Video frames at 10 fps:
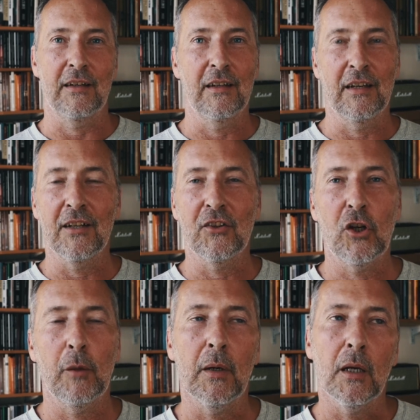English
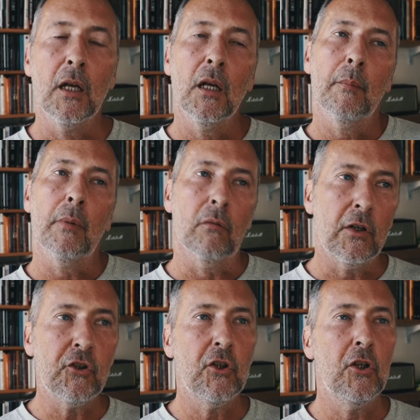humor, but
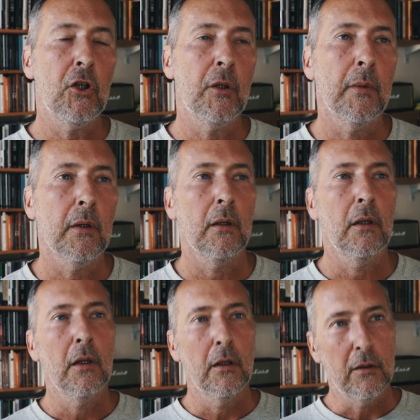Russian humor
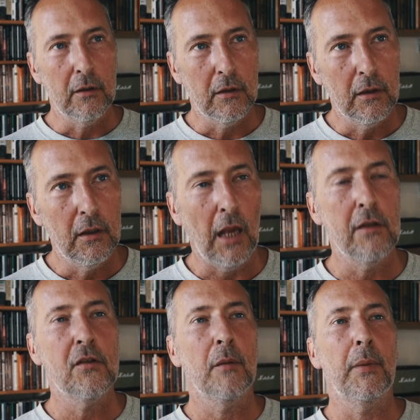
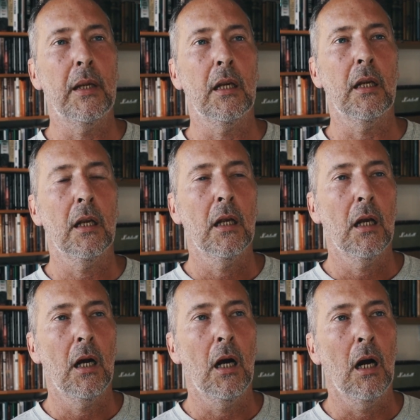tends to be
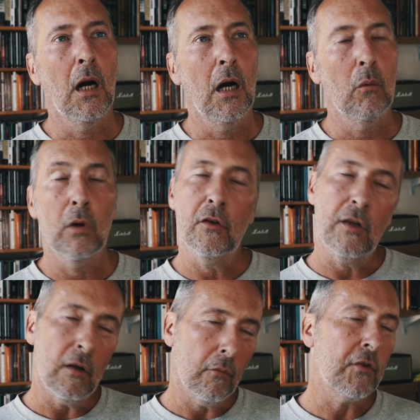uh, well, it's,
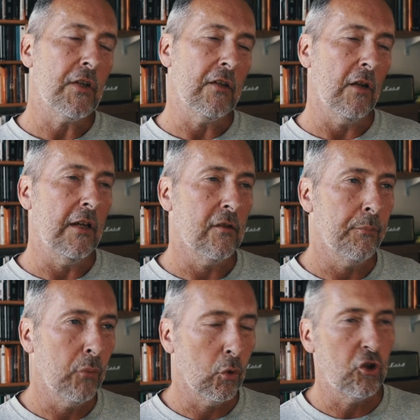obviously it's, it's, a
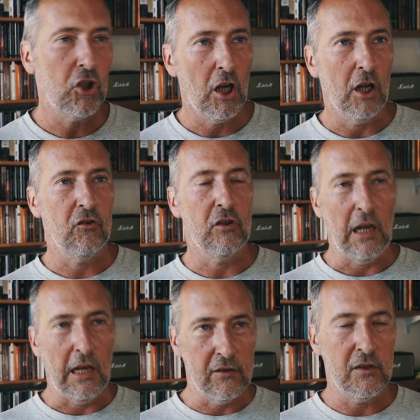broad church,
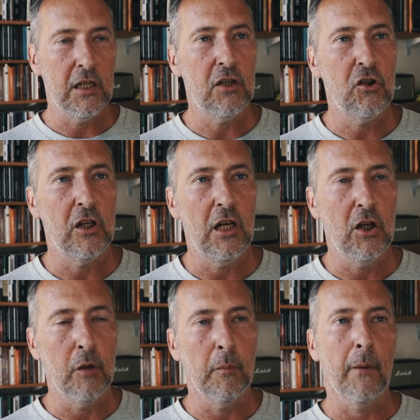as is English
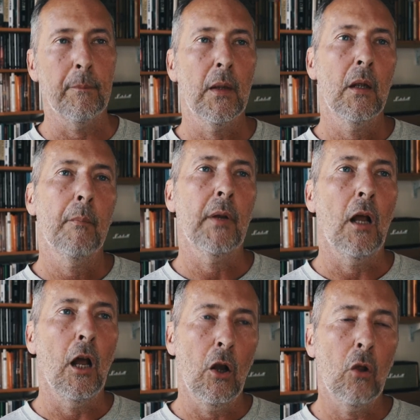humour, but
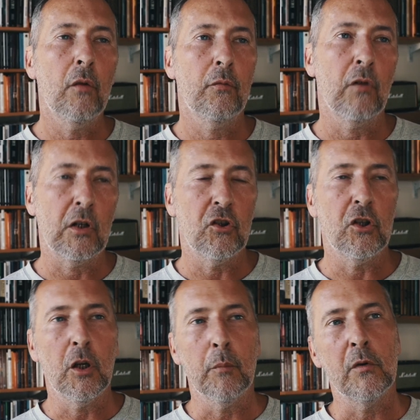a lot of Russian
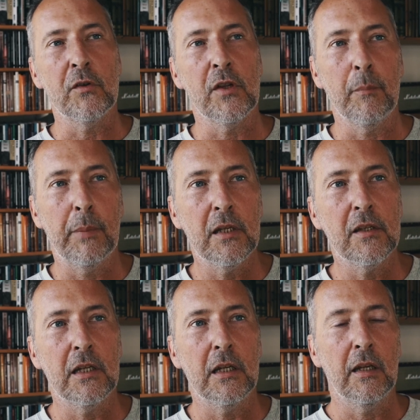humour is the
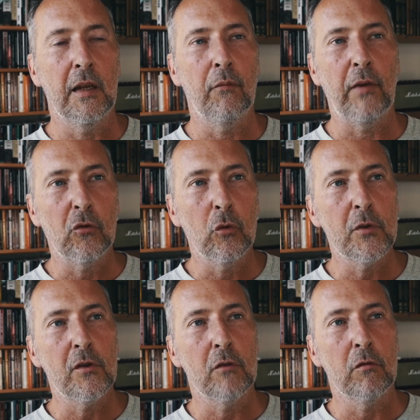ability, in fact,
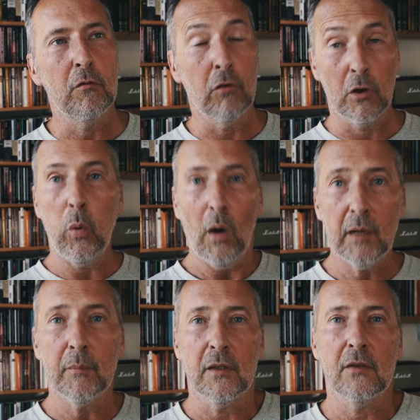almost the re-
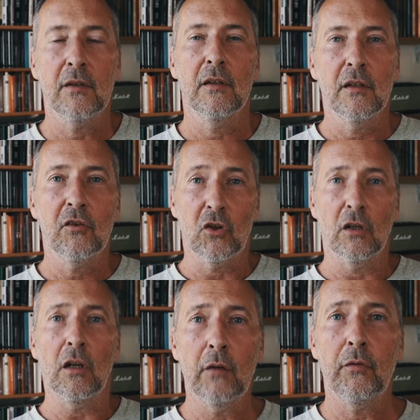requirement to
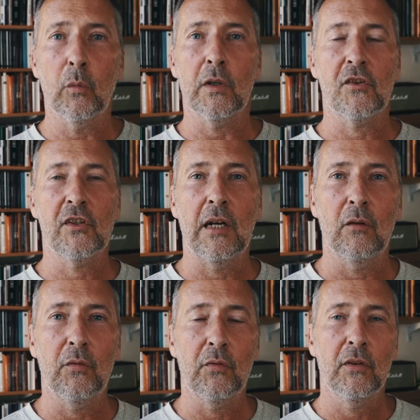laugh at
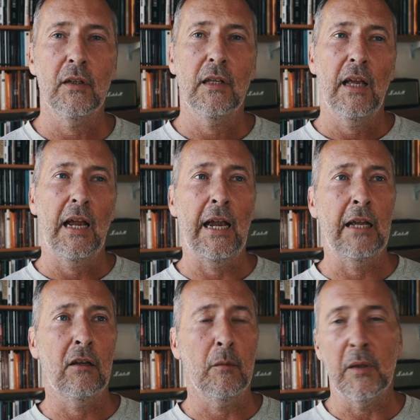oneself.
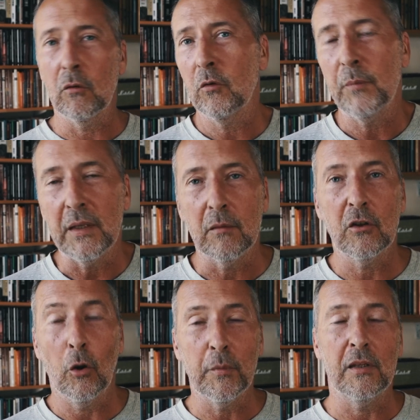And I mean, there have been
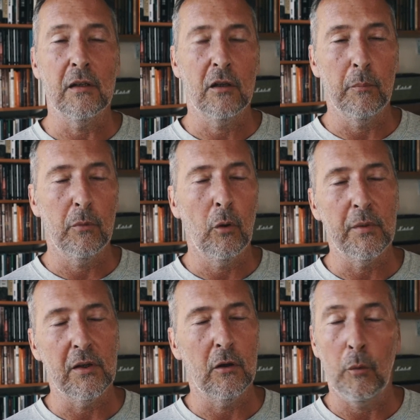comedy com-
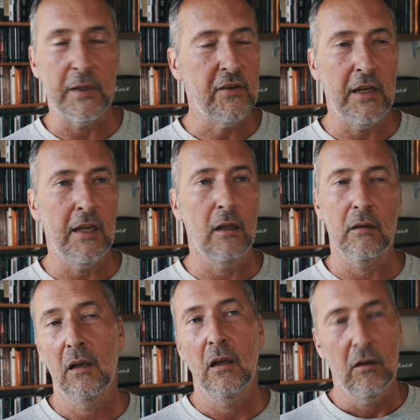com- comics here like
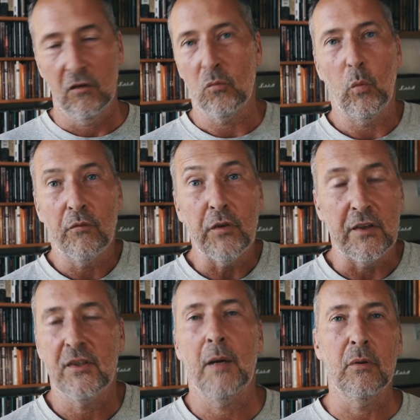just one, for
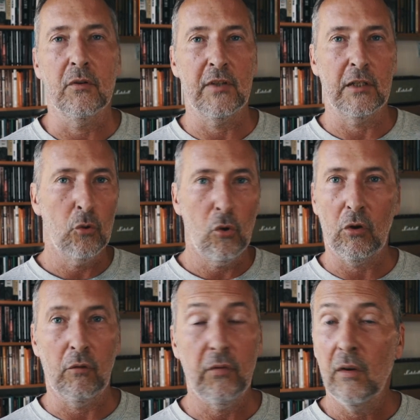example,
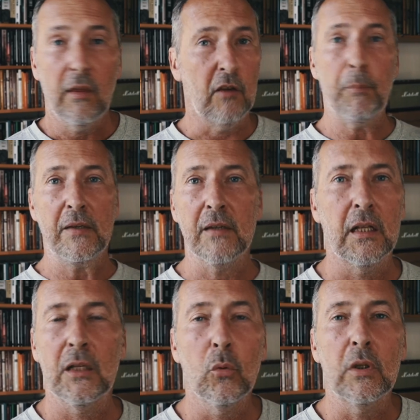Zadornov. That's
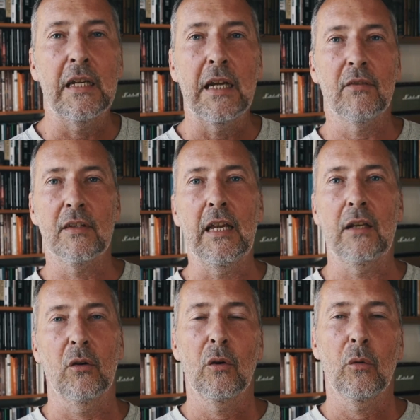basically all he ever
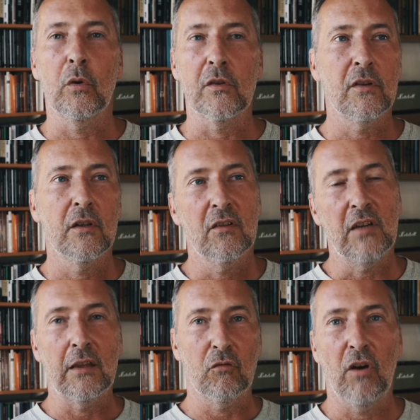did was
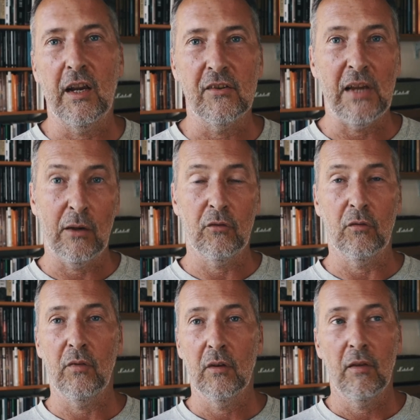take the rise out
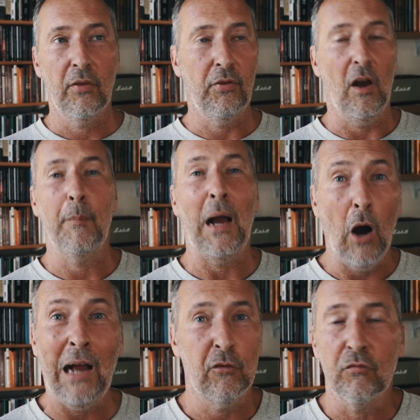of about
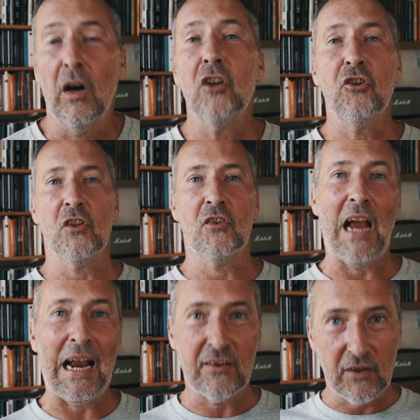out of Russians
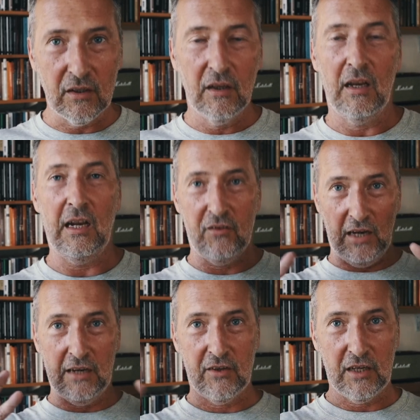as a as
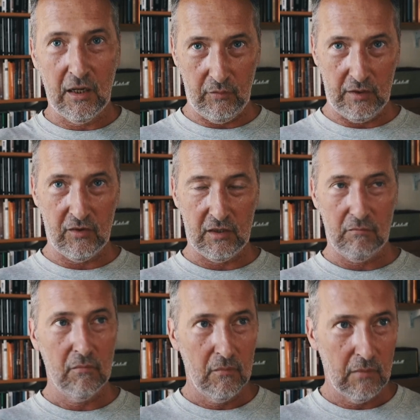as a kind of as a
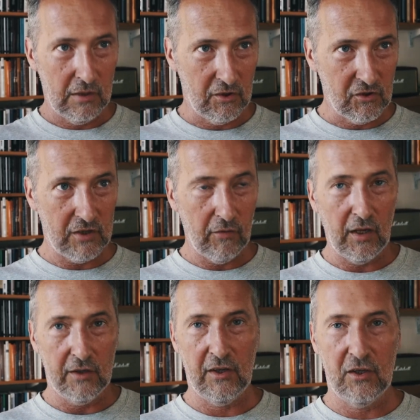as a
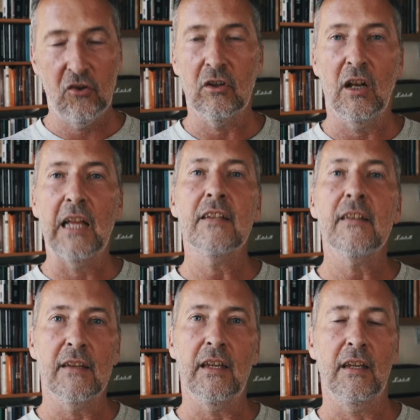civilizational
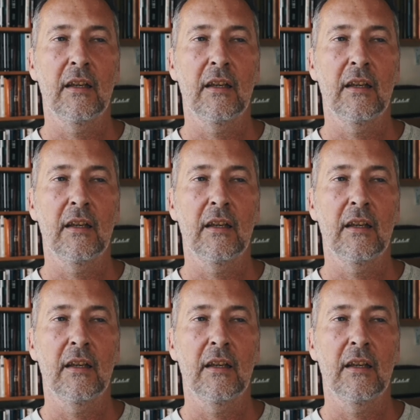entity.